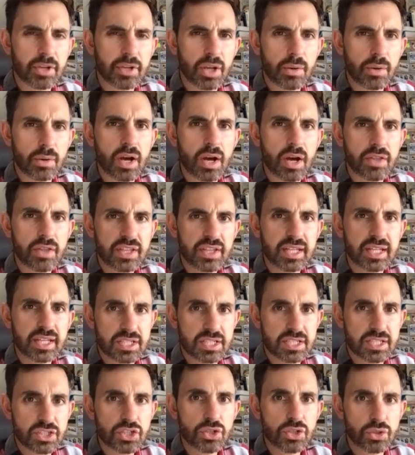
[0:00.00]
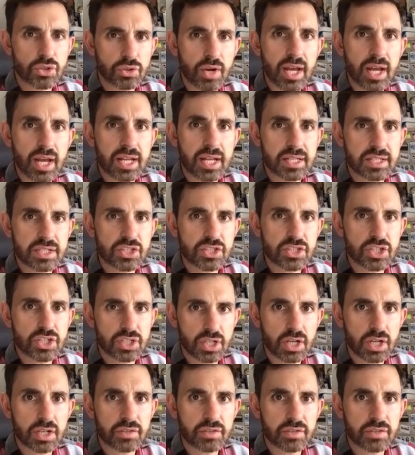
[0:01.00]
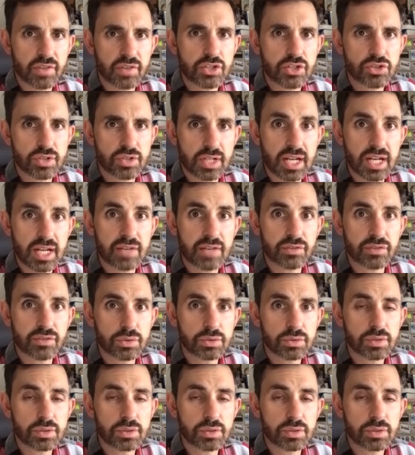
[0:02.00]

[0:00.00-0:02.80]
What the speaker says: but I think it's 2 grand as your kind of entry level.